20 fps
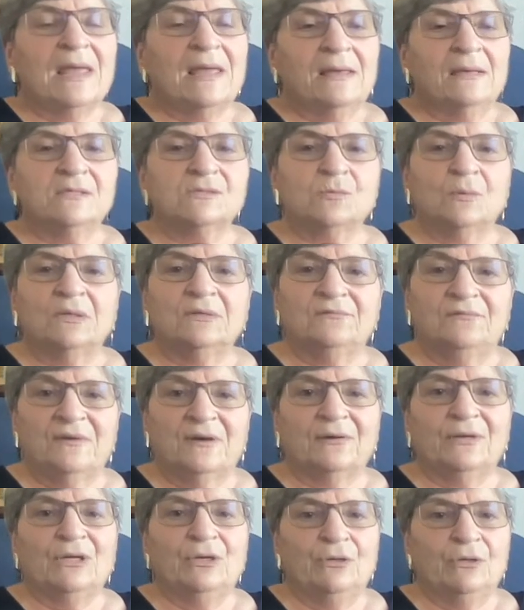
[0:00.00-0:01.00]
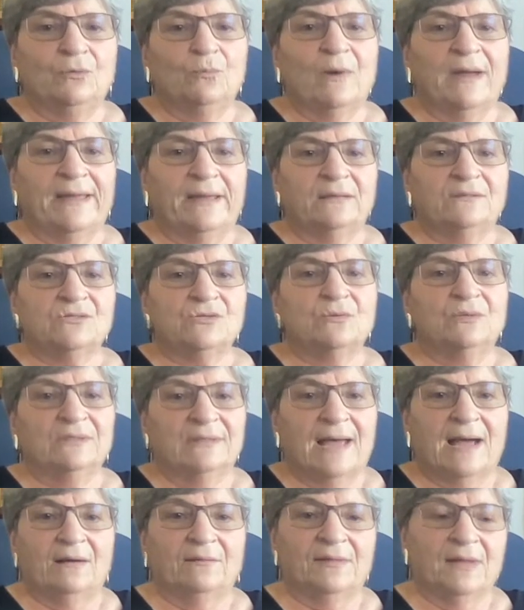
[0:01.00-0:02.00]
is one very good way to
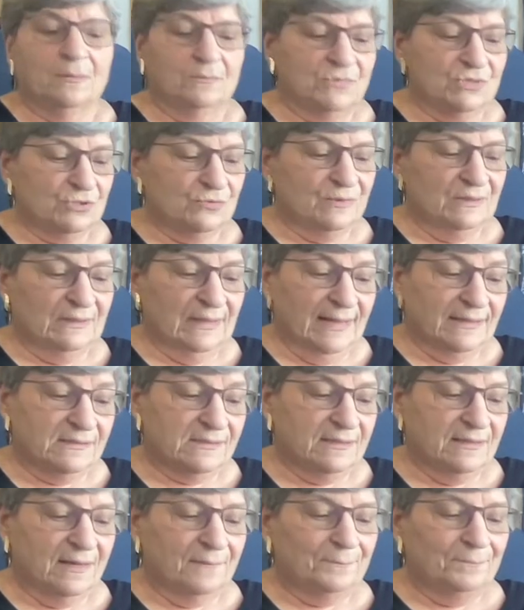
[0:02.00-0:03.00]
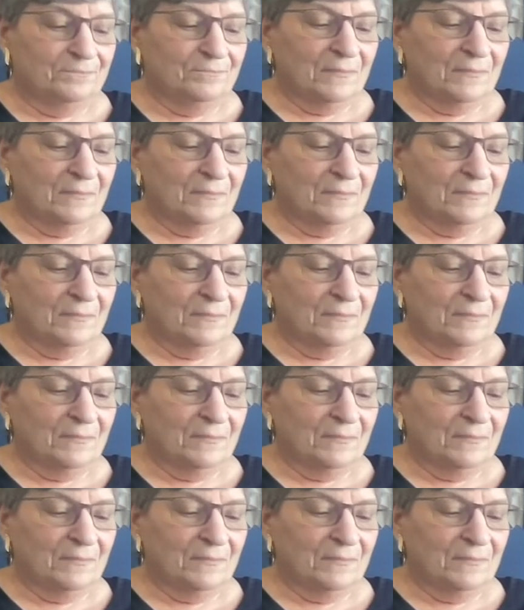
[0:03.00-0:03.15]
allow them to relate to them.